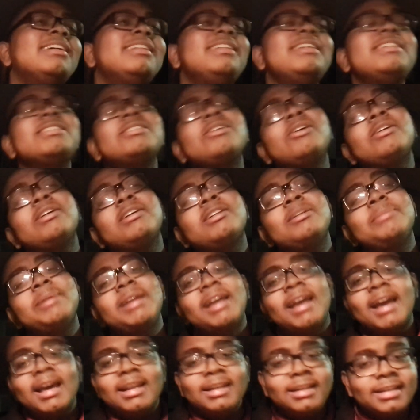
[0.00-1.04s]
These aren't going to
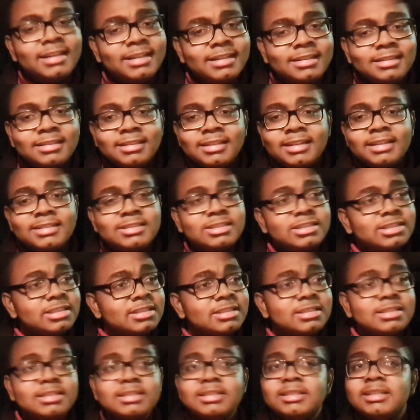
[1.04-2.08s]
be edited. It's
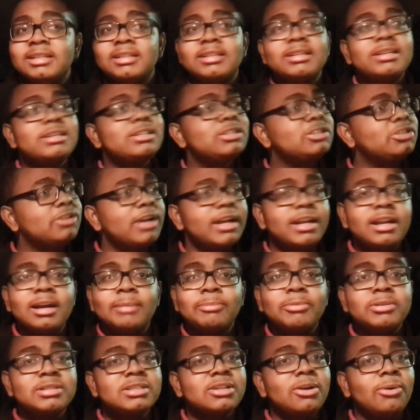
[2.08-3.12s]
just straight
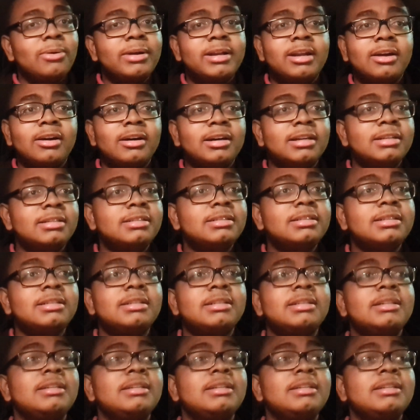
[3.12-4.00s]
up what's going on.